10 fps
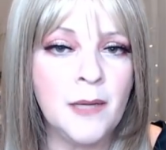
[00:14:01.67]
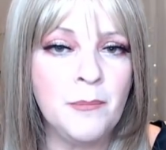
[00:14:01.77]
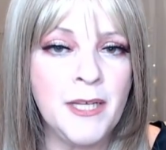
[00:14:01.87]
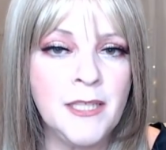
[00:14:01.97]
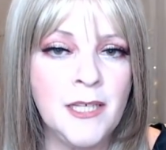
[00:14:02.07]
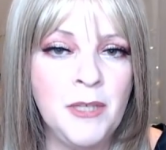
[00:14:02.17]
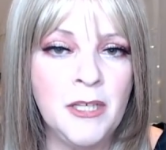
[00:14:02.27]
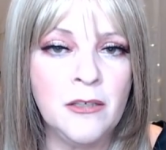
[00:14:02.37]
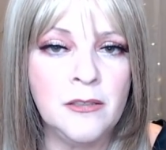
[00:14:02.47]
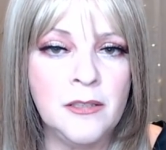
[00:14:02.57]
my time
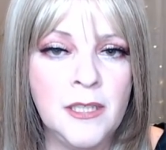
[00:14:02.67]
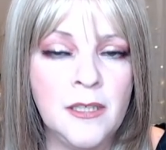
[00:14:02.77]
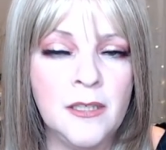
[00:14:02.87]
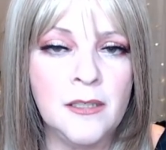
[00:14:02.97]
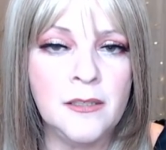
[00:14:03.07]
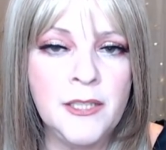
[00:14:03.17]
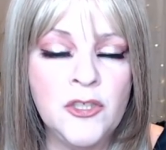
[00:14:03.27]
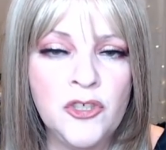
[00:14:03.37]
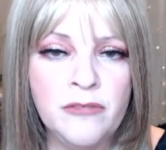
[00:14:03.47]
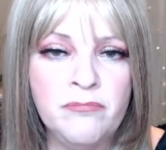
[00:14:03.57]
here on uh,
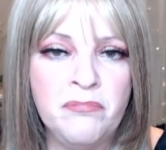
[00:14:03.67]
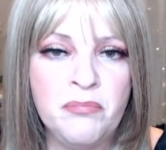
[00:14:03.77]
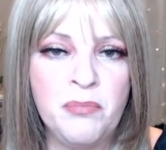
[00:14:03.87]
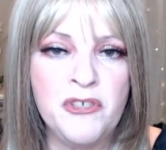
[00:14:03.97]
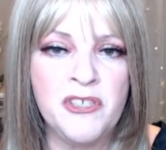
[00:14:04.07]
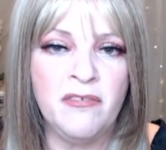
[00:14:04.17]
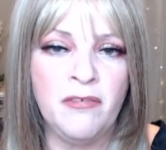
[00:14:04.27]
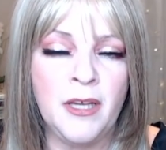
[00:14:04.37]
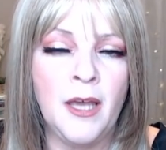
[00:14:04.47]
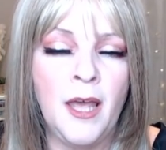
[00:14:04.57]
Eastern
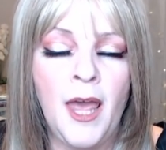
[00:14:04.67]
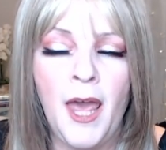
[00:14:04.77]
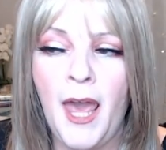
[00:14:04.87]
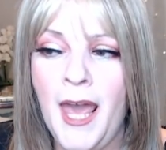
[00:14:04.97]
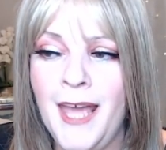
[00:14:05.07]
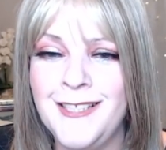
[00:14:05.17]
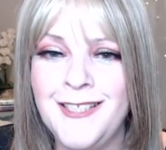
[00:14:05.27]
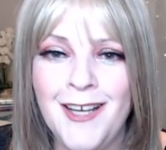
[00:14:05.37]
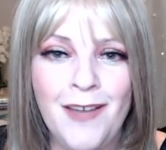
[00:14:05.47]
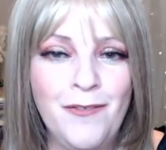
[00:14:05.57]
Pacific. And
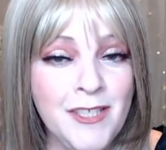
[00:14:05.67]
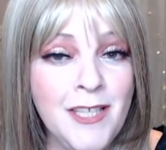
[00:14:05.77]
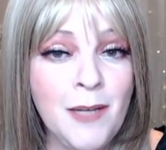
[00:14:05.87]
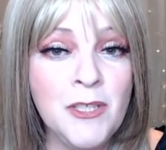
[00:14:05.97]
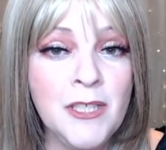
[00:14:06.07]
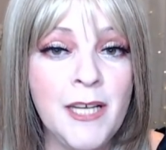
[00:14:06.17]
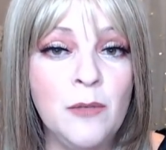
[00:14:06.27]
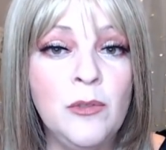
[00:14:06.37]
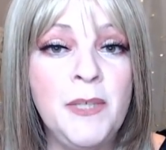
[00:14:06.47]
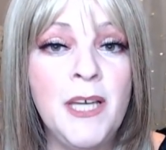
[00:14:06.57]
uh, if it's not up tonight, it
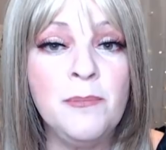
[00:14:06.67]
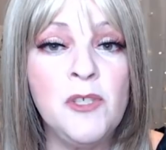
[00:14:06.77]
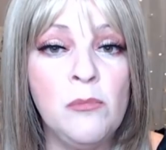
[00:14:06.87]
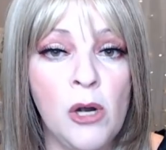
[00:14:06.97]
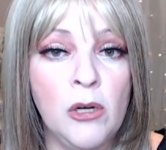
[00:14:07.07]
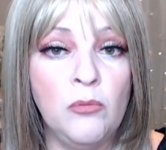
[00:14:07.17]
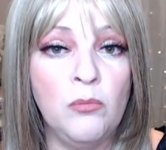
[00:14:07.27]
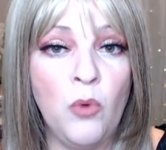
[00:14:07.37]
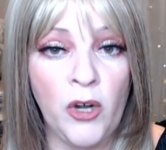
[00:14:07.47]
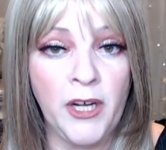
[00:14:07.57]
will be up tomorrow
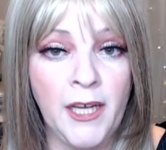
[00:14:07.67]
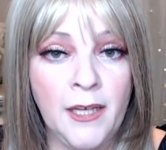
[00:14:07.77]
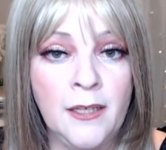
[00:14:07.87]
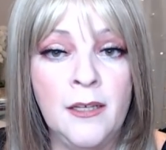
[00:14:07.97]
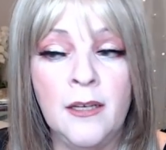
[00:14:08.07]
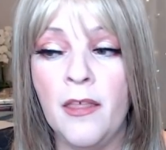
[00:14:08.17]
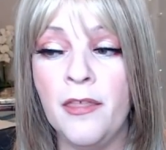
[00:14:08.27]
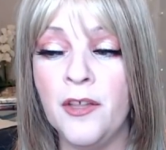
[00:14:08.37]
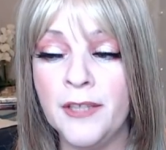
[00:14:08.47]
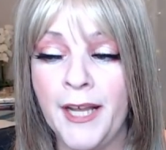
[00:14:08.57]
morning
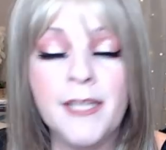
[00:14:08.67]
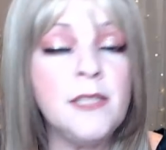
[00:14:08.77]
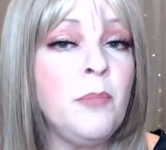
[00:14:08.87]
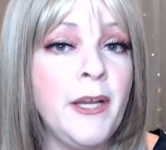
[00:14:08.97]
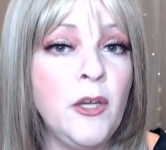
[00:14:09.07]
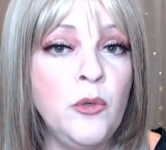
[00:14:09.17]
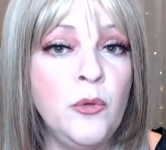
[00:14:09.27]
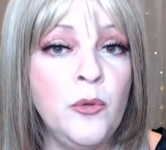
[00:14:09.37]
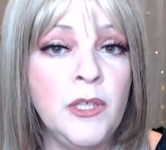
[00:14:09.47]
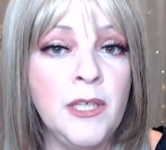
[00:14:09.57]
the latest by
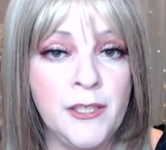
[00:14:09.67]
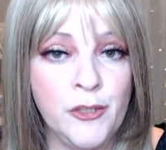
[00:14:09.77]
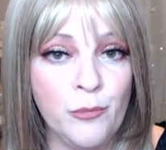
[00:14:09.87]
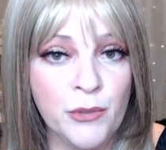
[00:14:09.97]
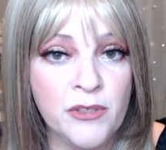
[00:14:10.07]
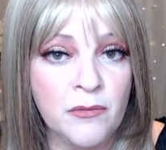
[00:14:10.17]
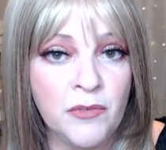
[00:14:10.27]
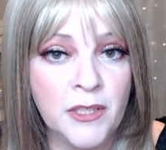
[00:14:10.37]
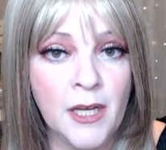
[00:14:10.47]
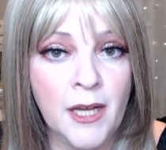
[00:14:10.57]
noon Eastern
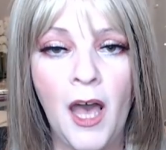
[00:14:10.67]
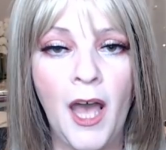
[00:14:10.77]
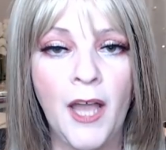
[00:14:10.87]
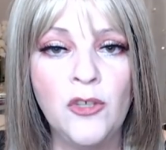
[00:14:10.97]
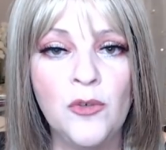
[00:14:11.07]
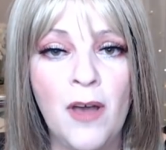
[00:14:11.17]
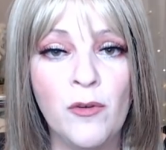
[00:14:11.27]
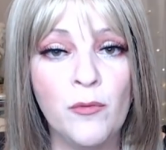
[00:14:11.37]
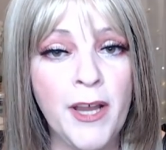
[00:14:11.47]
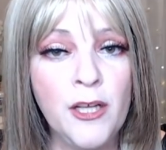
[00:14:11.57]
Pacific time. I also have a
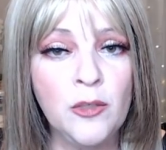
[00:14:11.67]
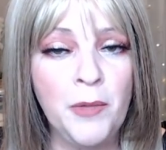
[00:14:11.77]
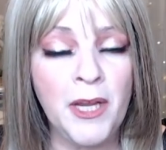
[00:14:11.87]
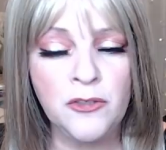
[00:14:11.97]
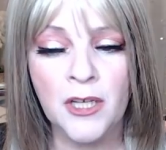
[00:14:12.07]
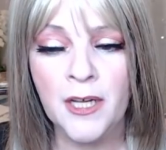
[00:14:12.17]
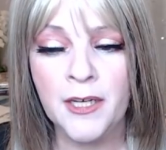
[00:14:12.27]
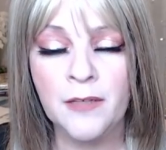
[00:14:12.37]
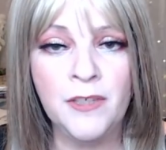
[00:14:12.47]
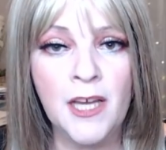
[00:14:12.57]
regular Patreon
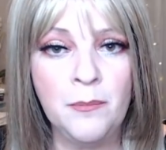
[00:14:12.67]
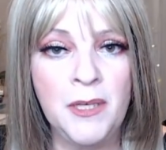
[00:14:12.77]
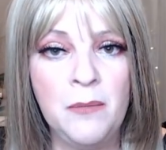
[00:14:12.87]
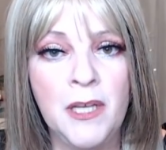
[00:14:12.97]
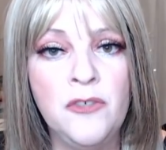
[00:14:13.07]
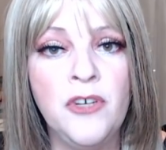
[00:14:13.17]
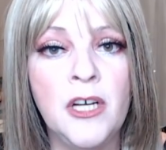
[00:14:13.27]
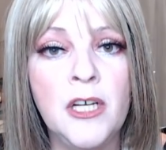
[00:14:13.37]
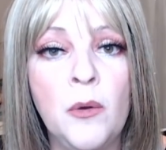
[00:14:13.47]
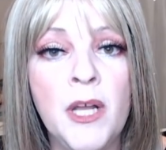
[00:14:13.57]
and a VIP
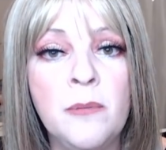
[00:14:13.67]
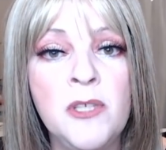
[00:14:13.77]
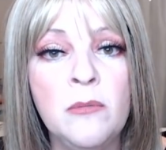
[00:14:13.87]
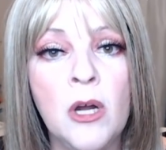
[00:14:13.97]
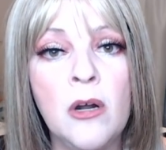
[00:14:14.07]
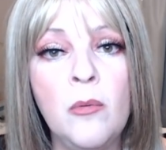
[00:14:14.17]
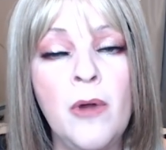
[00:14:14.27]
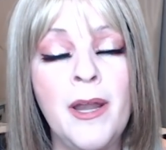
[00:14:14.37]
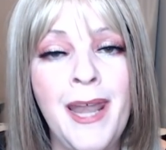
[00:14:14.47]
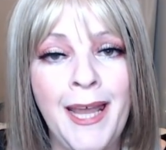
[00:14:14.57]
Patreon going up tomorrow
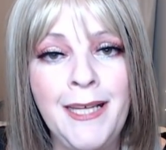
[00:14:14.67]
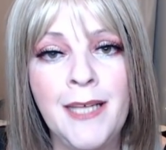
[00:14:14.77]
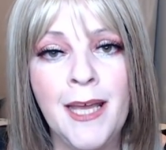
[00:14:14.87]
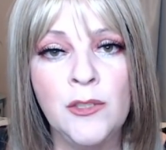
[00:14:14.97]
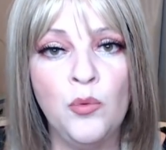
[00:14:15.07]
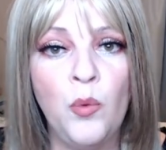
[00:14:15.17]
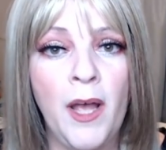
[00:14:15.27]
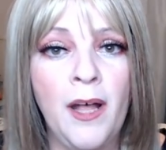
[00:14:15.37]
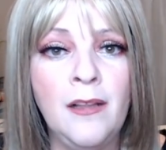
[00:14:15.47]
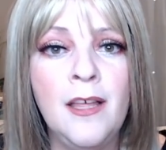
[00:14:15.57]
night as
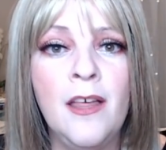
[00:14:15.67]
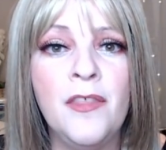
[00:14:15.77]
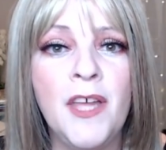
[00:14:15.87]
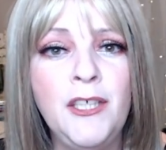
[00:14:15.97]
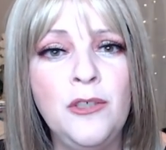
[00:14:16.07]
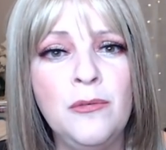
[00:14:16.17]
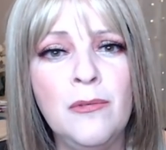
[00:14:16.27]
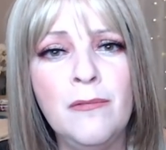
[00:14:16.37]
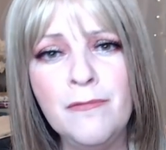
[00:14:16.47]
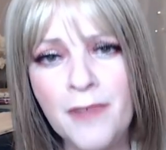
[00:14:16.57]
well. Thank you
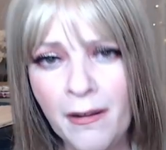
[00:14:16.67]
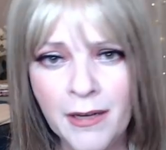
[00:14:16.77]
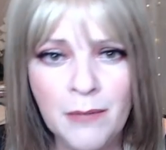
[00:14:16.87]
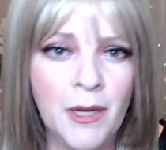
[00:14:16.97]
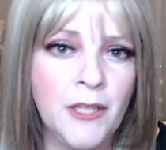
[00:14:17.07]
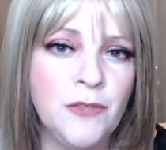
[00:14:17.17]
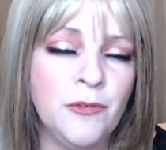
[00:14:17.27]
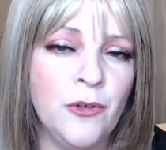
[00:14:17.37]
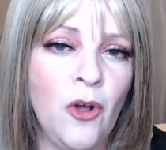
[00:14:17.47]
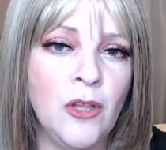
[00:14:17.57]
very much
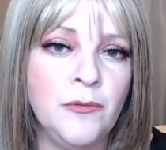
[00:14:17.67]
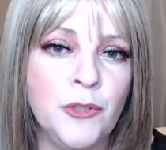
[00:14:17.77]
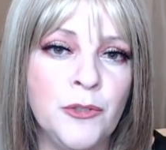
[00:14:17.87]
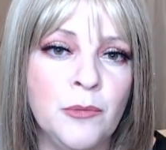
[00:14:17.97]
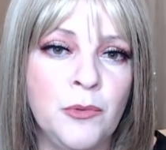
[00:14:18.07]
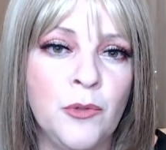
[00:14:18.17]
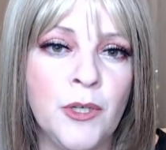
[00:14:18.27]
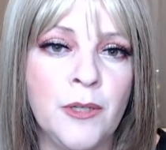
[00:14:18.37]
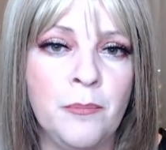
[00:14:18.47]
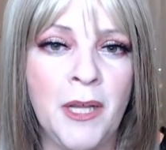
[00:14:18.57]
for all of your
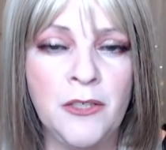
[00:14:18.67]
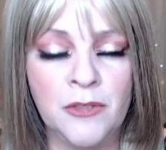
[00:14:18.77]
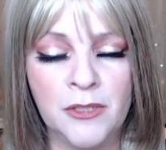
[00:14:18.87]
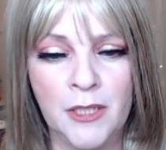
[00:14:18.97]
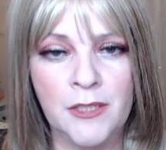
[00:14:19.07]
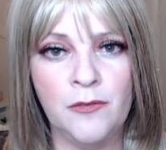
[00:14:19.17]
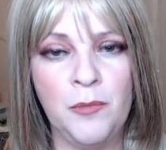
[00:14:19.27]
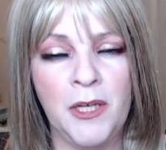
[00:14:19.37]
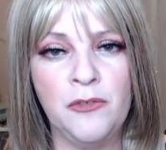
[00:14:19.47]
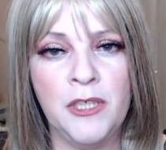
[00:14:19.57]
support, patron saints of
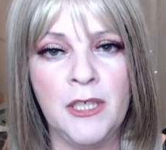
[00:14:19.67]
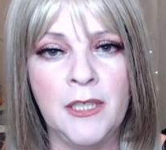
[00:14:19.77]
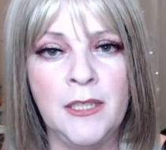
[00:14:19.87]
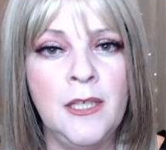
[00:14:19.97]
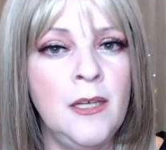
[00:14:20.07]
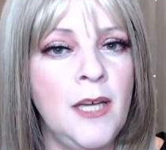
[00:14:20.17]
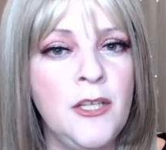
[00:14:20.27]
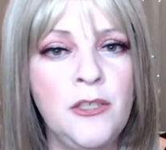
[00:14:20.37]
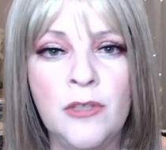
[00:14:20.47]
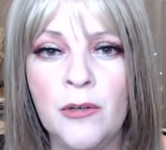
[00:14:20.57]
Patreon.
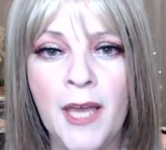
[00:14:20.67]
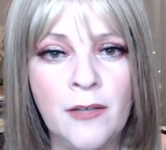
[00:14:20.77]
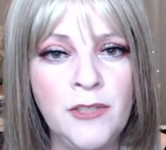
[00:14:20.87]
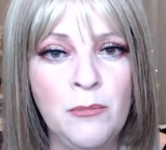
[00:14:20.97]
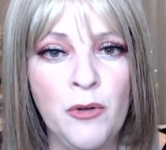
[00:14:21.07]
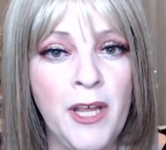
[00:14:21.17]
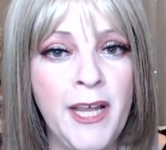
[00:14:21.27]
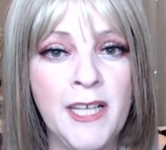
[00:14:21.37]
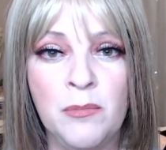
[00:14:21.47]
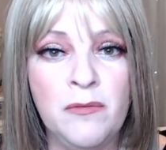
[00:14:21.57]
As you know, County Monet
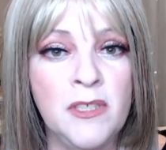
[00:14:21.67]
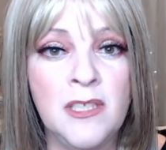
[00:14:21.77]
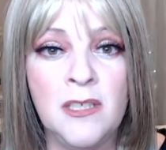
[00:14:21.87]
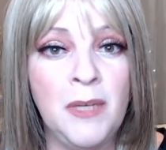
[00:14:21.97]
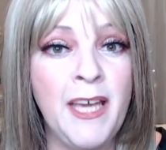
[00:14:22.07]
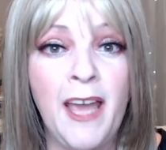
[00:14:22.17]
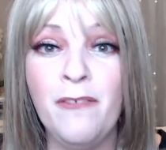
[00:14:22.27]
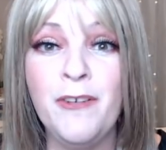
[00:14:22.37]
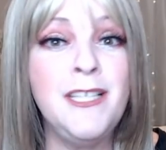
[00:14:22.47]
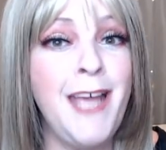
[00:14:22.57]
has been visiting me
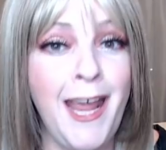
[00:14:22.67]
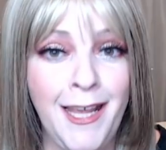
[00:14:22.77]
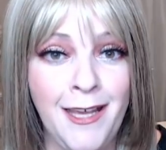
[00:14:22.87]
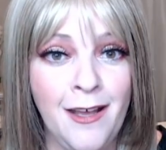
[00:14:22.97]
every day